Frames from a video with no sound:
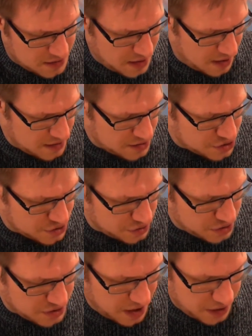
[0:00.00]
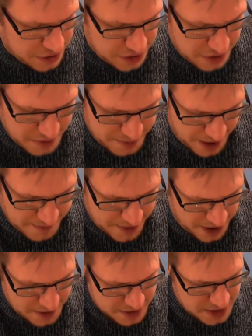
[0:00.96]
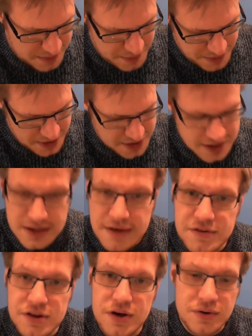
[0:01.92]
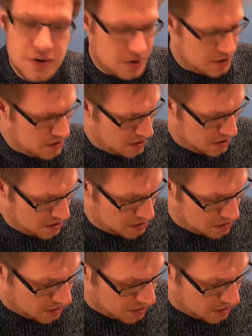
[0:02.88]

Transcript: additional stealth that the Batman team ability gives you. So